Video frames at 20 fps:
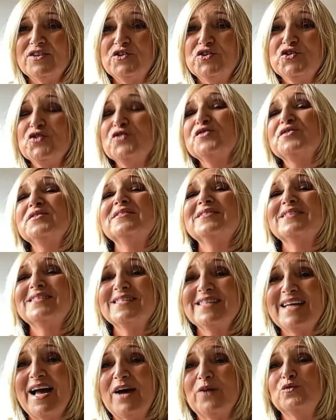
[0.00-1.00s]
doesn't
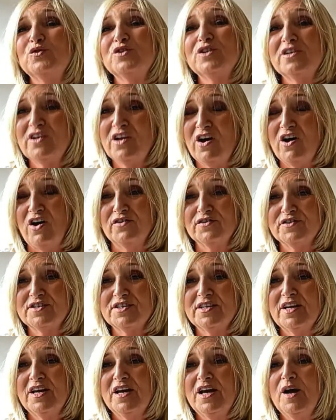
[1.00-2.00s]
sound a lot,
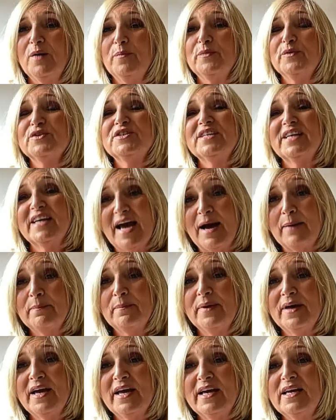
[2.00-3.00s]
but it can
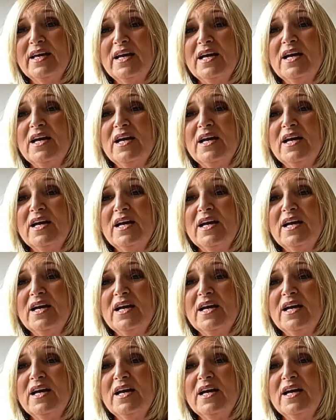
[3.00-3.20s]
be.